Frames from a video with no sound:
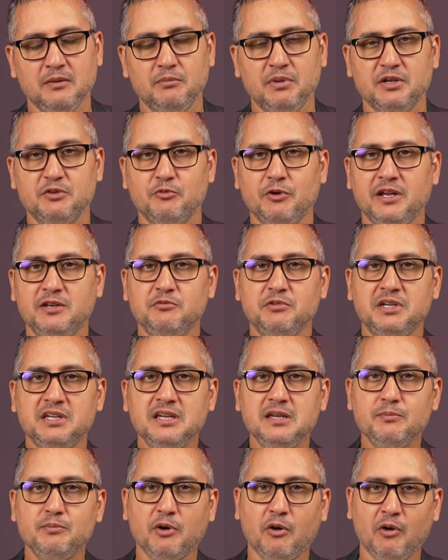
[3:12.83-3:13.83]
But when we
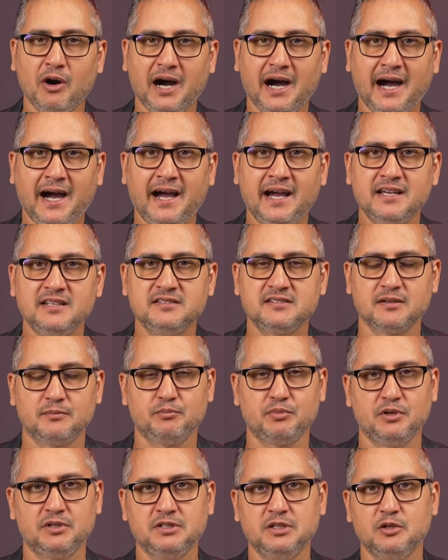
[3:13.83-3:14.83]
keep our eyes
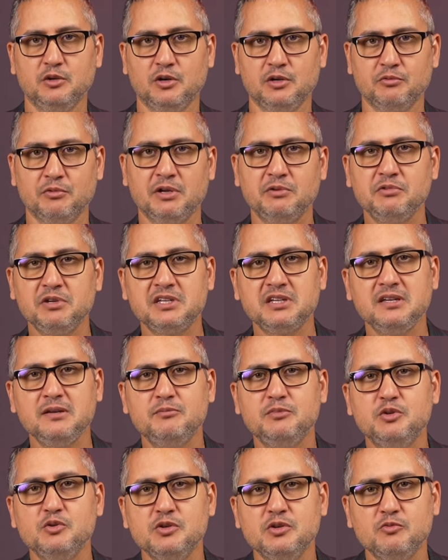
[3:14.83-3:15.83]
upon the Lord, when we
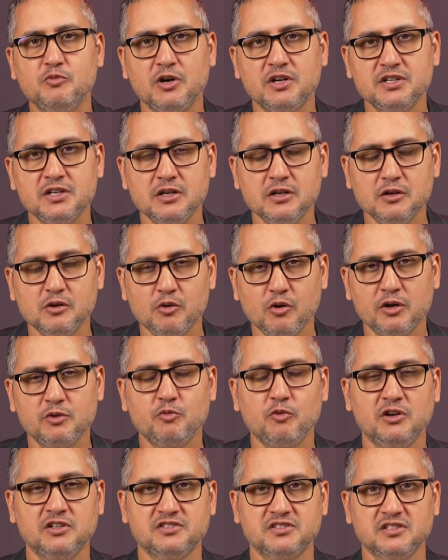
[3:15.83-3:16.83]
keep doing what the Lord
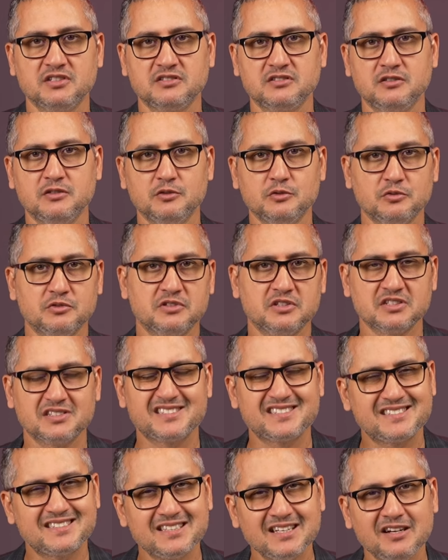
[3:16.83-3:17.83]
wants us to do, to
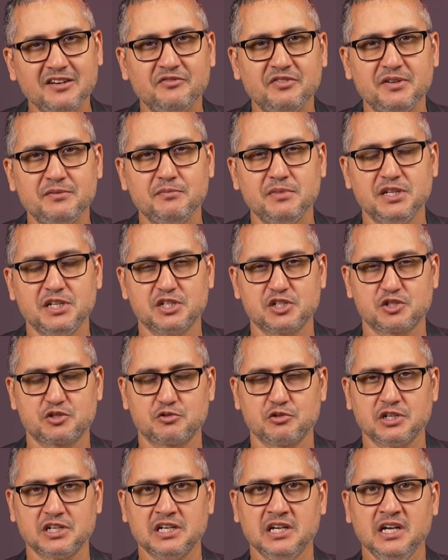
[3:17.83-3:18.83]
serve in
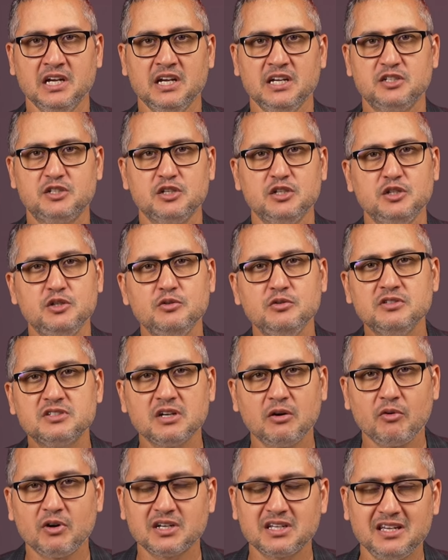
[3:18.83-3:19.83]
ministry, to use
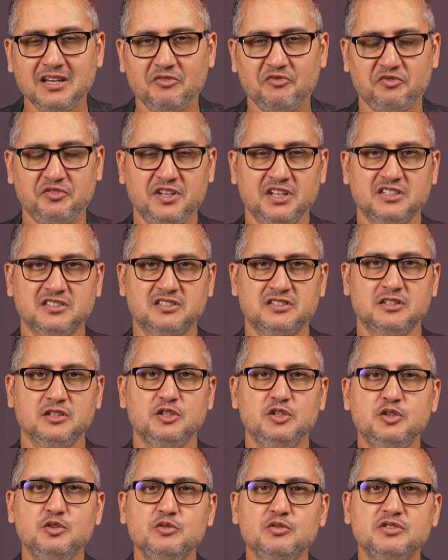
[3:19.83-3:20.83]
our giftings, to
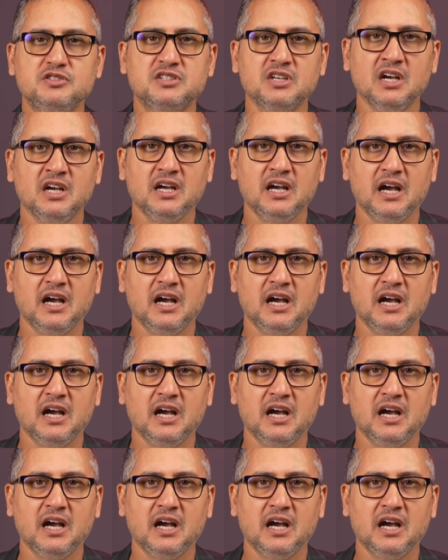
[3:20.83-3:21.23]
use